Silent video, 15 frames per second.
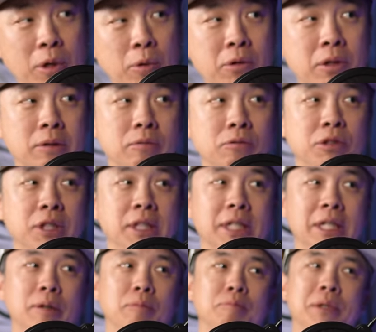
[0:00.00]
We weren't
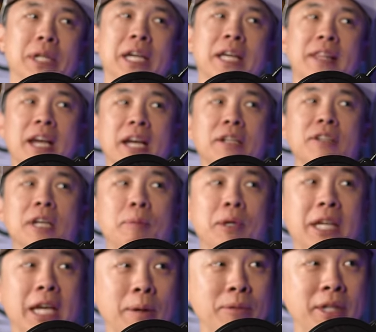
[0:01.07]
really playing that type
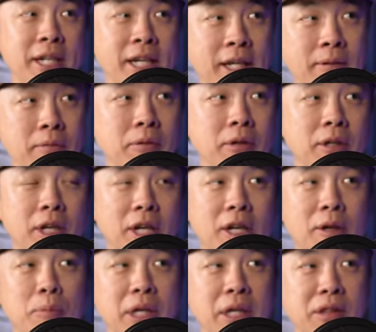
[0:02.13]
of game today, mm-hmm.
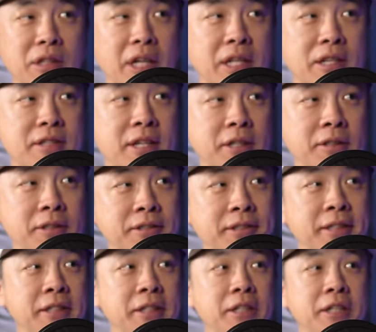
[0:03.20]
uh, being skinny singles.
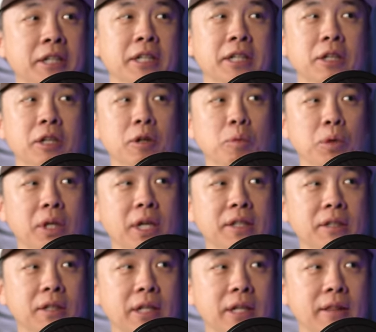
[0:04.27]
Yeah, would
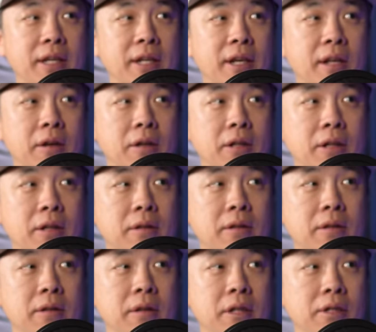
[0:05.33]
like to get that out on a
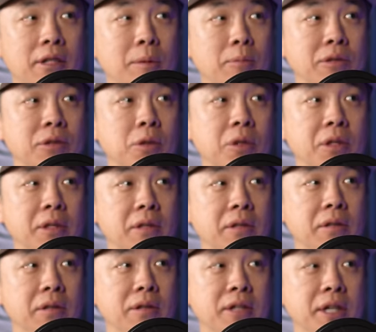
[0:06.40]
on a doubles court
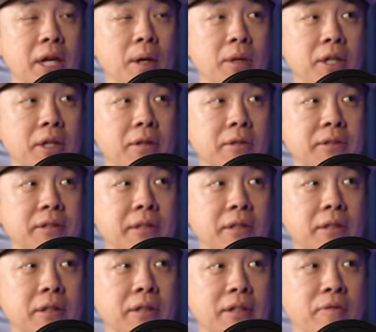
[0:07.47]
and see how it goes.
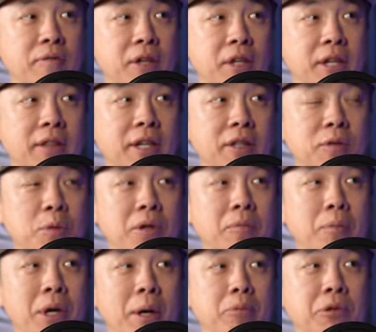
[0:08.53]
Because yeah. I feel like that's where
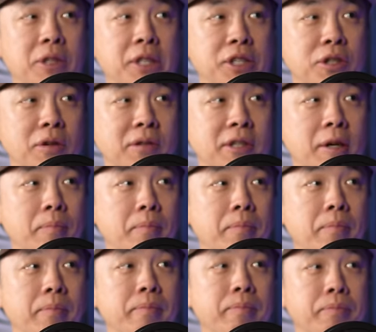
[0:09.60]
pop really shows up.
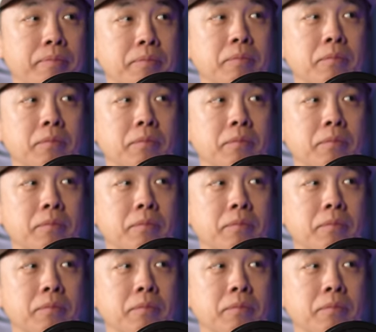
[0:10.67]
That's true.